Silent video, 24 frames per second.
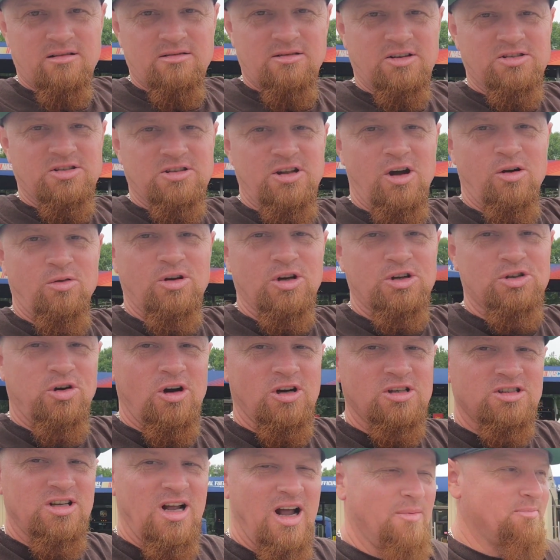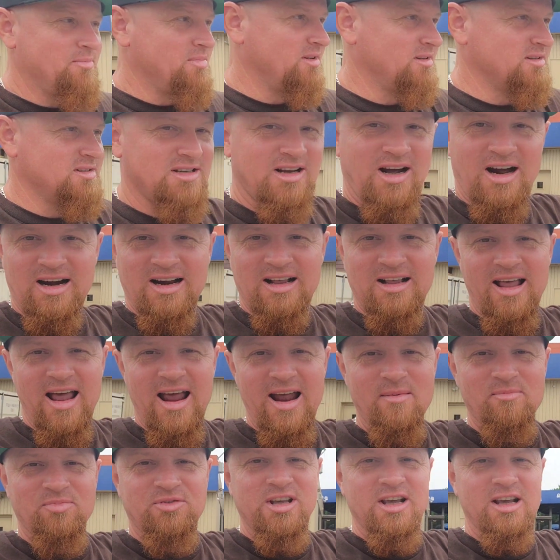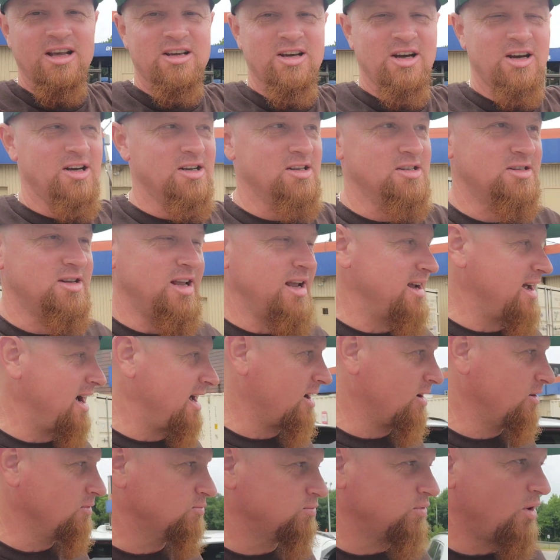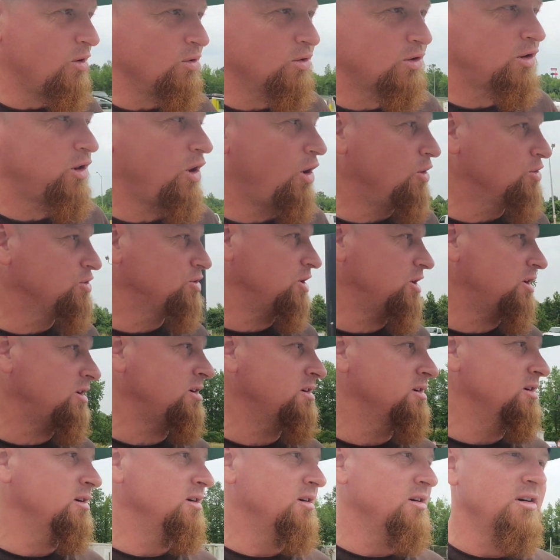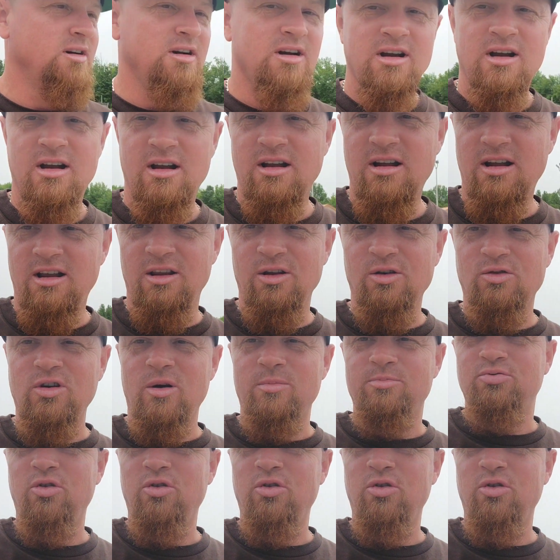The Sunoco truck stop, it's kind of empty because they got a road closure. And look what